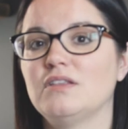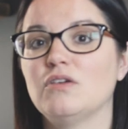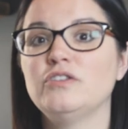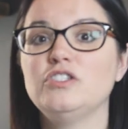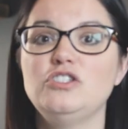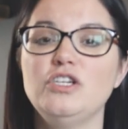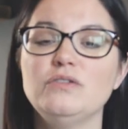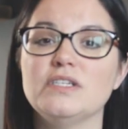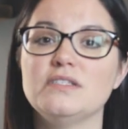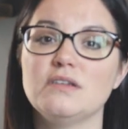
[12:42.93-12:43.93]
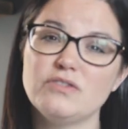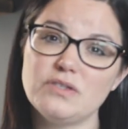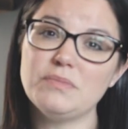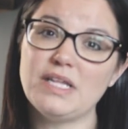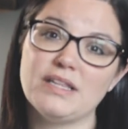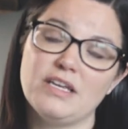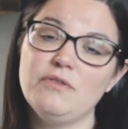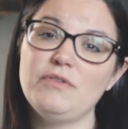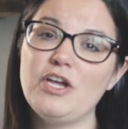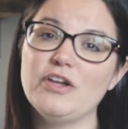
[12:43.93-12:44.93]
or the Tudors or something that
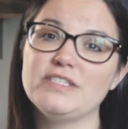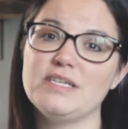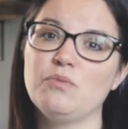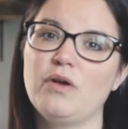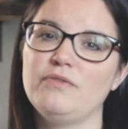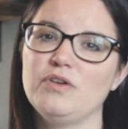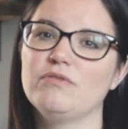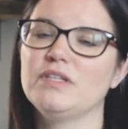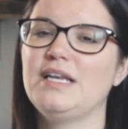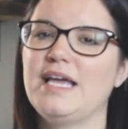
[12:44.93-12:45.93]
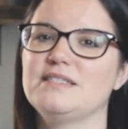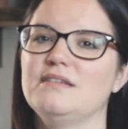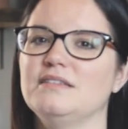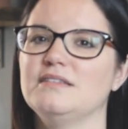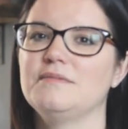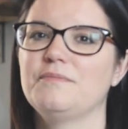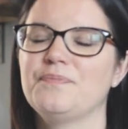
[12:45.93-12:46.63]
you've learnt in one of your other lessons.